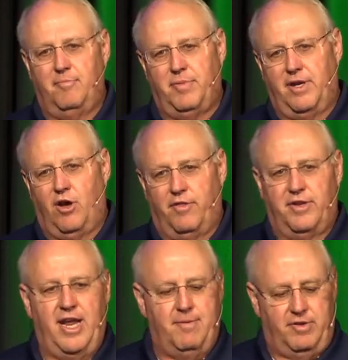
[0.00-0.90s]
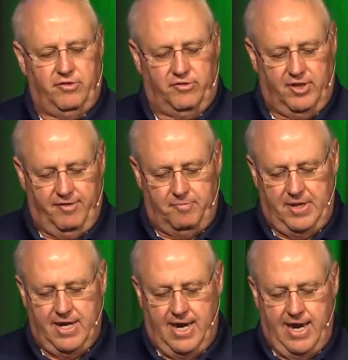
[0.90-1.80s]
but all the damage is left
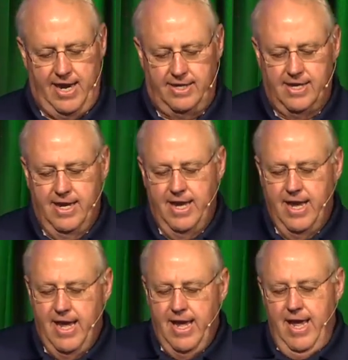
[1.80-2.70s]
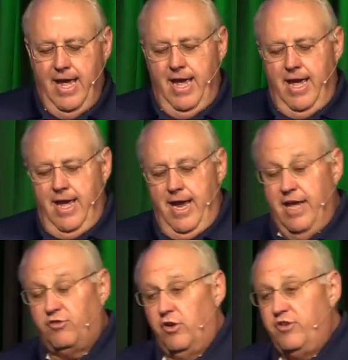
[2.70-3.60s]
behind.
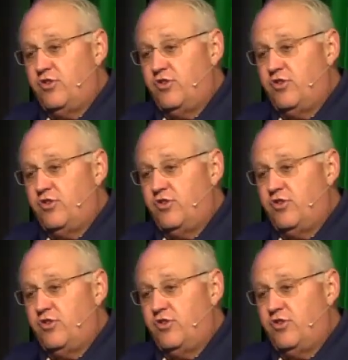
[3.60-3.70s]
And so it's